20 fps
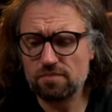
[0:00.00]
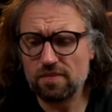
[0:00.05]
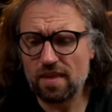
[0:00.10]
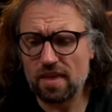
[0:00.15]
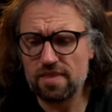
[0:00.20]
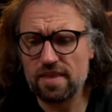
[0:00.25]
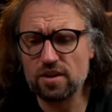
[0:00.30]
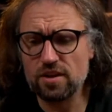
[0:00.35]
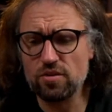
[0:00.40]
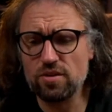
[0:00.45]

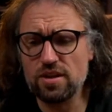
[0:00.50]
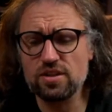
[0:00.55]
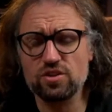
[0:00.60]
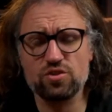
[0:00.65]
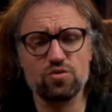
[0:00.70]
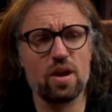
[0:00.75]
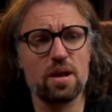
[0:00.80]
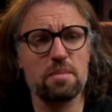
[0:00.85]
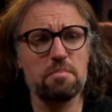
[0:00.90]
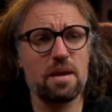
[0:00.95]
They don't need to
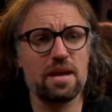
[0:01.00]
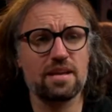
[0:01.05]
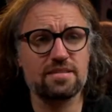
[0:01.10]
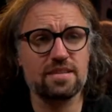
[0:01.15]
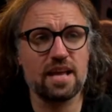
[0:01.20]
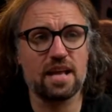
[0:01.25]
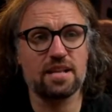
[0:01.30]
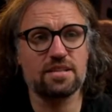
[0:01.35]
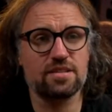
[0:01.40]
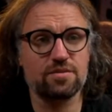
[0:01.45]
try and make
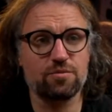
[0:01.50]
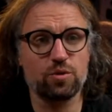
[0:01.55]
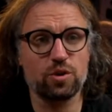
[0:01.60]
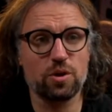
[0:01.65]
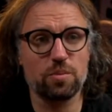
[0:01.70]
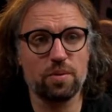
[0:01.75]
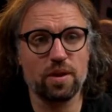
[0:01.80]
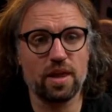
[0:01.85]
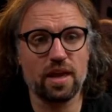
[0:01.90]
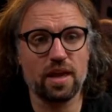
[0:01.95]
sense of what
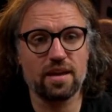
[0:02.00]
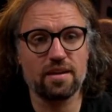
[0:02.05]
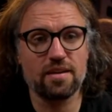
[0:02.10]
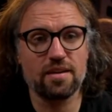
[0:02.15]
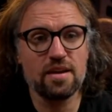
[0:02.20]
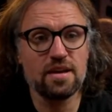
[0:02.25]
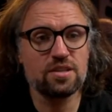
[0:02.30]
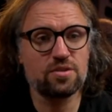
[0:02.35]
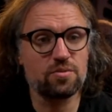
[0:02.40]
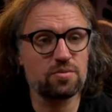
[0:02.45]
you're playing,
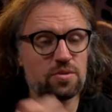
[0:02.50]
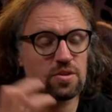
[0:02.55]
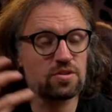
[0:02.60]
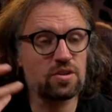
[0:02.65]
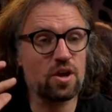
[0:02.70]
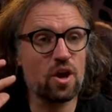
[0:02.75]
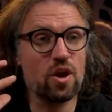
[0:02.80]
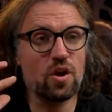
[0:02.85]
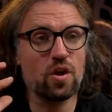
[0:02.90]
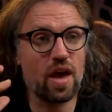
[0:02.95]
so it doesn't
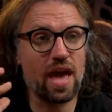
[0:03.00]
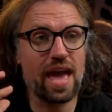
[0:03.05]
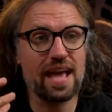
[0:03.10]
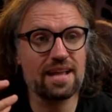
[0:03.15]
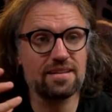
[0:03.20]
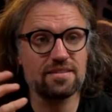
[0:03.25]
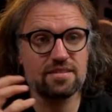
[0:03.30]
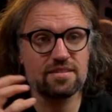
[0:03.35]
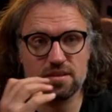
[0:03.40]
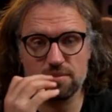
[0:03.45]
hurt our
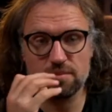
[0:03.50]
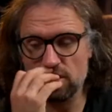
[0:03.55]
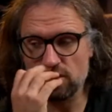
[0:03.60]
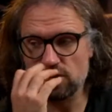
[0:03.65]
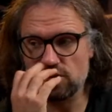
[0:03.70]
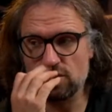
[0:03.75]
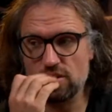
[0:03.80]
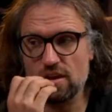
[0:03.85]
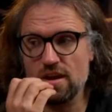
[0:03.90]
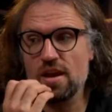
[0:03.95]
heads so
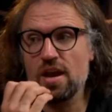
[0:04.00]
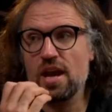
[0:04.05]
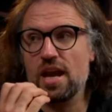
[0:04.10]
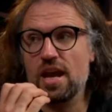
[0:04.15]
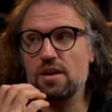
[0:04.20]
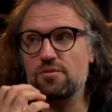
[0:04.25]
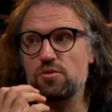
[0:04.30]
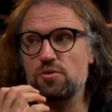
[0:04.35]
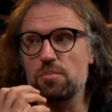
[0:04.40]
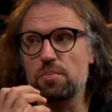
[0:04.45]
much.
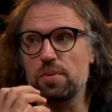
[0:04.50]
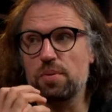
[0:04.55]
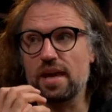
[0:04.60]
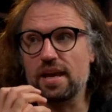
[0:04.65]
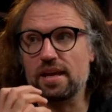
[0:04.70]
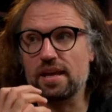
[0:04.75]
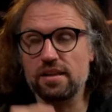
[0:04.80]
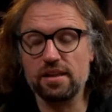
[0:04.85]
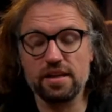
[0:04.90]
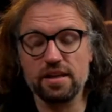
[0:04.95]
If you play
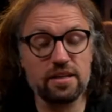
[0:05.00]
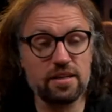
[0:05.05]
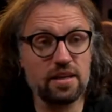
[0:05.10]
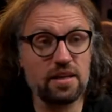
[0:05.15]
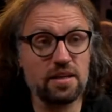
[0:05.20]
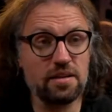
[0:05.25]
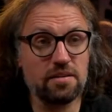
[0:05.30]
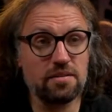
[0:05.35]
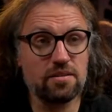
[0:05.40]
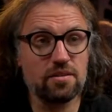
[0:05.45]

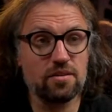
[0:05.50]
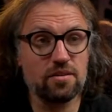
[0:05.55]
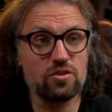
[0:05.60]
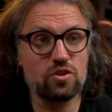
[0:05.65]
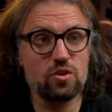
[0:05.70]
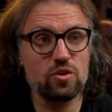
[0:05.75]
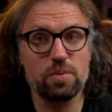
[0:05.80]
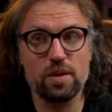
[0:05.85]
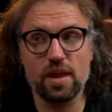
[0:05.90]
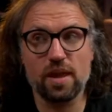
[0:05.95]
cleanly,
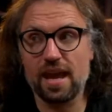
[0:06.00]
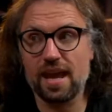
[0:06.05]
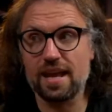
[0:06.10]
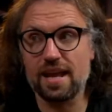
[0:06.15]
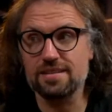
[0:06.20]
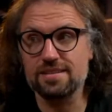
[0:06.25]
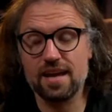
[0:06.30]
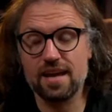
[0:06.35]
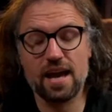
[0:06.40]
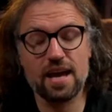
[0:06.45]
you play
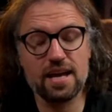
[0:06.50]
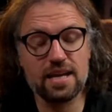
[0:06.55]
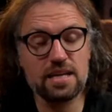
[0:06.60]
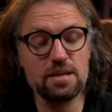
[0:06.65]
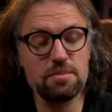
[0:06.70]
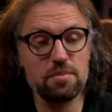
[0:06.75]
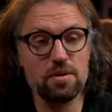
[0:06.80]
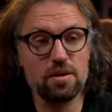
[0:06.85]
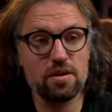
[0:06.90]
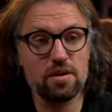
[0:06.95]
in
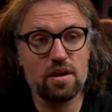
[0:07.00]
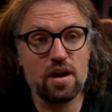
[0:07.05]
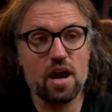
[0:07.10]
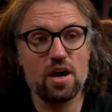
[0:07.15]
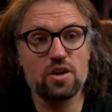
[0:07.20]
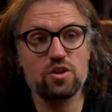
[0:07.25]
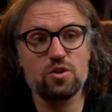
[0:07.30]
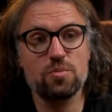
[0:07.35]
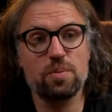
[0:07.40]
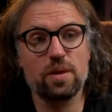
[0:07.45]
time,
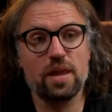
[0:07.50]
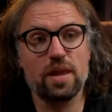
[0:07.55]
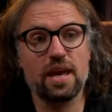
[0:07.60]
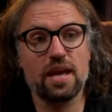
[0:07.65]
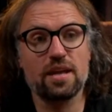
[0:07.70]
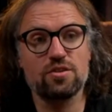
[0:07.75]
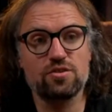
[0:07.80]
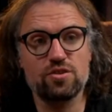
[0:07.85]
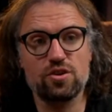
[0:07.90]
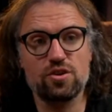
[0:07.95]
and you play
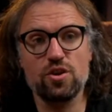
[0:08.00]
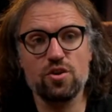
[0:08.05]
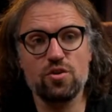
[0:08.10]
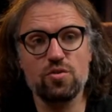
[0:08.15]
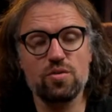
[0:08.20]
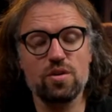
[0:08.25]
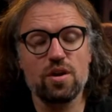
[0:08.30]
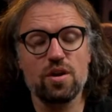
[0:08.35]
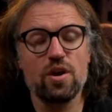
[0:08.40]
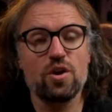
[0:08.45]
in
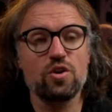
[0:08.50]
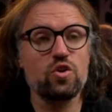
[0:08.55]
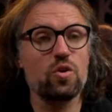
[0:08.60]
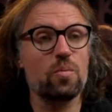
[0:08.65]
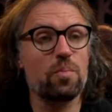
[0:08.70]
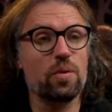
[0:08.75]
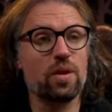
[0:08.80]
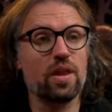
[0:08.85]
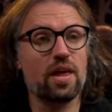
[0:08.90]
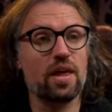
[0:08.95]
tune, you're
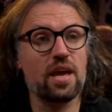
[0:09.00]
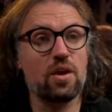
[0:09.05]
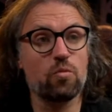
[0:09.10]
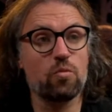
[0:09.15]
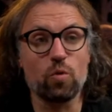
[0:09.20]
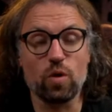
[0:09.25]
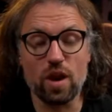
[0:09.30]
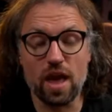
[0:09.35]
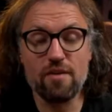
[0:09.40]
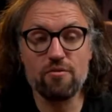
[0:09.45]

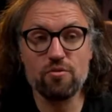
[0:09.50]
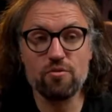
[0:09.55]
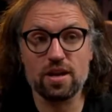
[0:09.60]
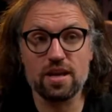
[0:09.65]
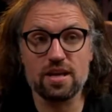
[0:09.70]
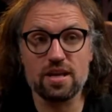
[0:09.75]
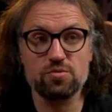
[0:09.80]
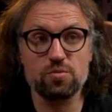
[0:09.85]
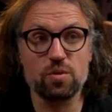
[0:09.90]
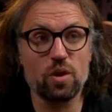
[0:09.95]
playing whatever it
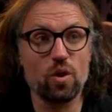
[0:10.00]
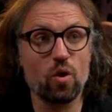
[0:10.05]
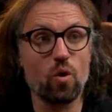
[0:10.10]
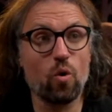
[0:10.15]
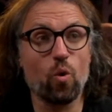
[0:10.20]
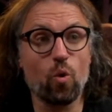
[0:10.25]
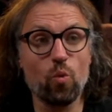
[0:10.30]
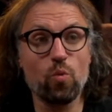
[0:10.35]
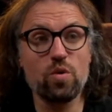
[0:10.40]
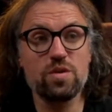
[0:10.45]
is will
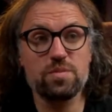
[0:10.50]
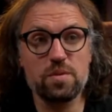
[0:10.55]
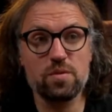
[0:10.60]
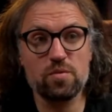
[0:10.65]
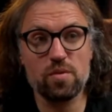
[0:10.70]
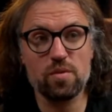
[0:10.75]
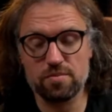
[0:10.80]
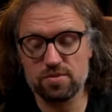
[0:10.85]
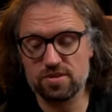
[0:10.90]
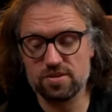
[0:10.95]
always be
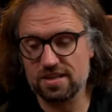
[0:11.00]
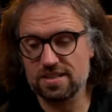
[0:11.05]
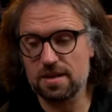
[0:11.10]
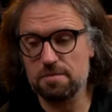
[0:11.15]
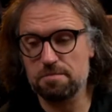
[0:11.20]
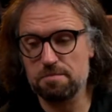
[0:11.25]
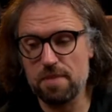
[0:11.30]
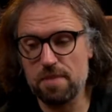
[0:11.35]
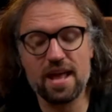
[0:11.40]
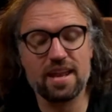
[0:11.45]

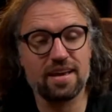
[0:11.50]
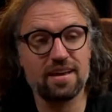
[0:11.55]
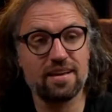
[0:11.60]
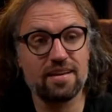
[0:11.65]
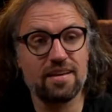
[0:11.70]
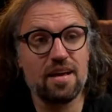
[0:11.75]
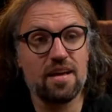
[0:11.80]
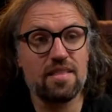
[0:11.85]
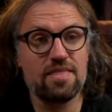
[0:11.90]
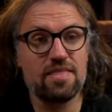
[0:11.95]
represented better
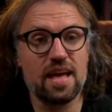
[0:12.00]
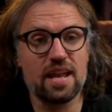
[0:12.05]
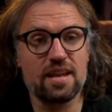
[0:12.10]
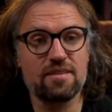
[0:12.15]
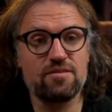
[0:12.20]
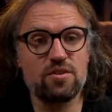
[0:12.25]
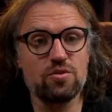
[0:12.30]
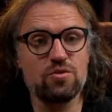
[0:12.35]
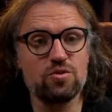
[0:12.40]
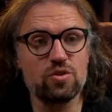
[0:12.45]
than
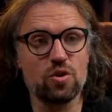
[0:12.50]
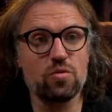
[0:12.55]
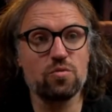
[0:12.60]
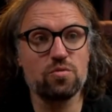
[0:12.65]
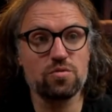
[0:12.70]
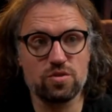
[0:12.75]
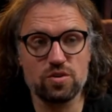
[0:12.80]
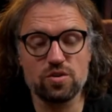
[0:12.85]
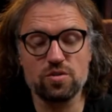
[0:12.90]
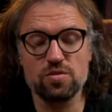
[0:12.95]
if you
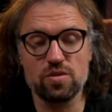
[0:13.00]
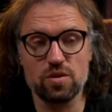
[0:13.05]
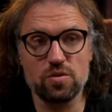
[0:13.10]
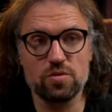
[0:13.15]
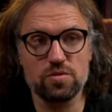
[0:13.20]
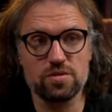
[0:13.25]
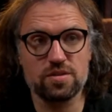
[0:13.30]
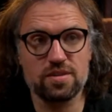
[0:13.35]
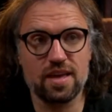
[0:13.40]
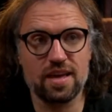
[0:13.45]
don't do
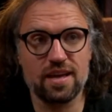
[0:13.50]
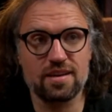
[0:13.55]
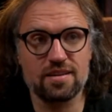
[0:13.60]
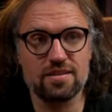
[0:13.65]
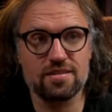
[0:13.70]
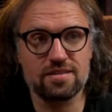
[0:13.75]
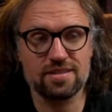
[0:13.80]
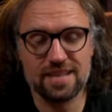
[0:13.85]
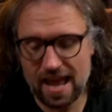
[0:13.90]
those things.